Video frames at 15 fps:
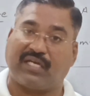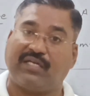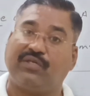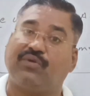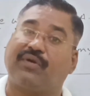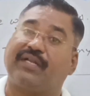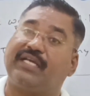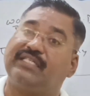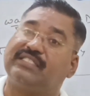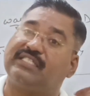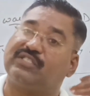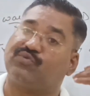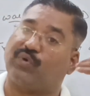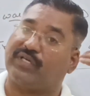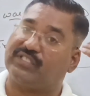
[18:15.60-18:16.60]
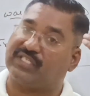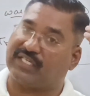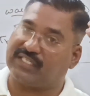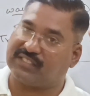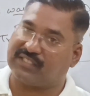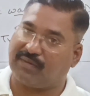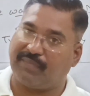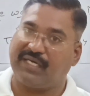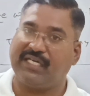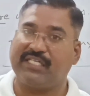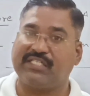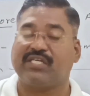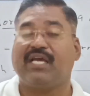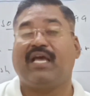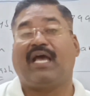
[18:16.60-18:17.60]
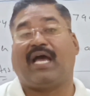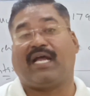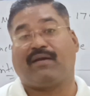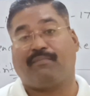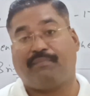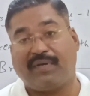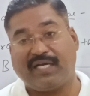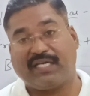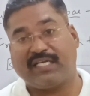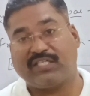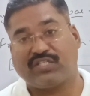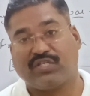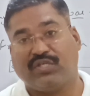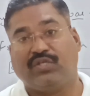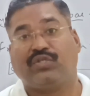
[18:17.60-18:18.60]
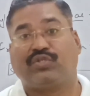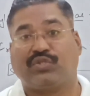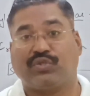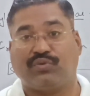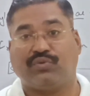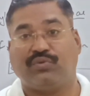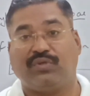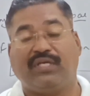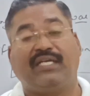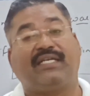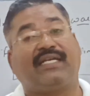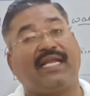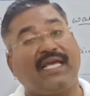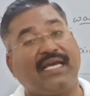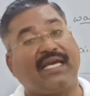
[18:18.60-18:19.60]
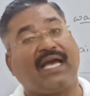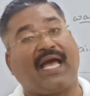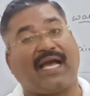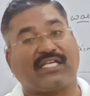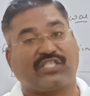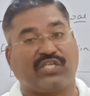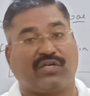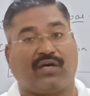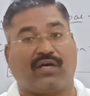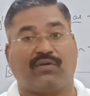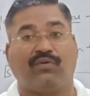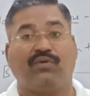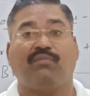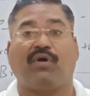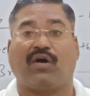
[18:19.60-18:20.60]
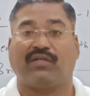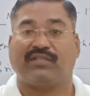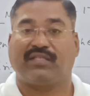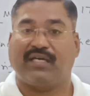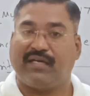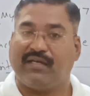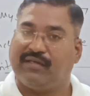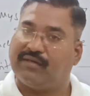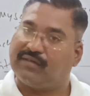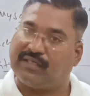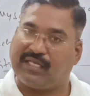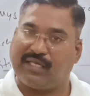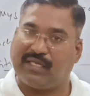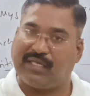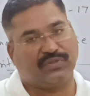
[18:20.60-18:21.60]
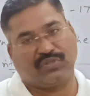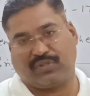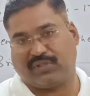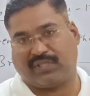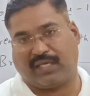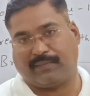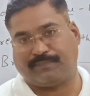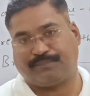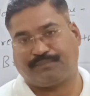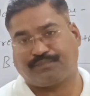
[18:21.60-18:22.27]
to raise his voice against the British, and British to take action on whom? On the Tipu Sultan.